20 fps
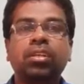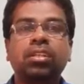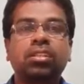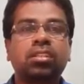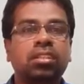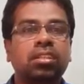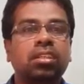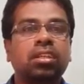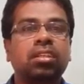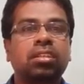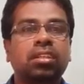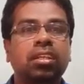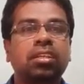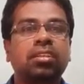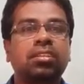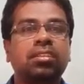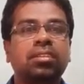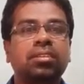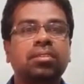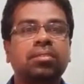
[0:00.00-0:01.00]
previous
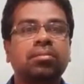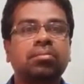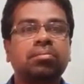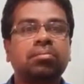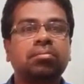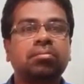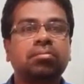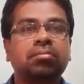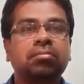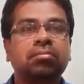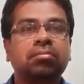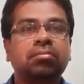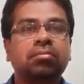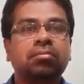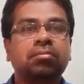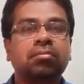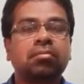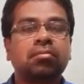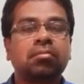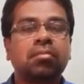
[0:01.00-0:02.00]
things.
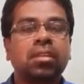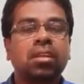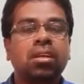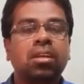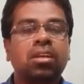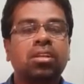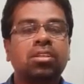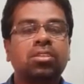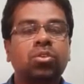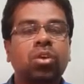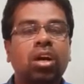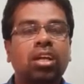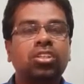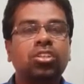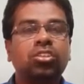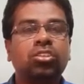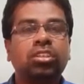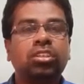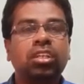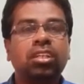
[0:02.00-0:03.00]

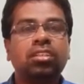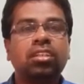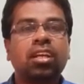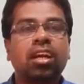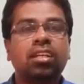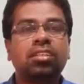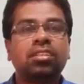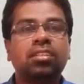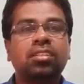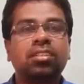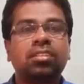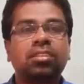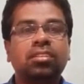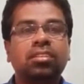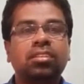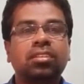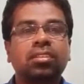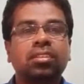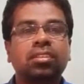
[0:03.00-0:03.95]
So I should think that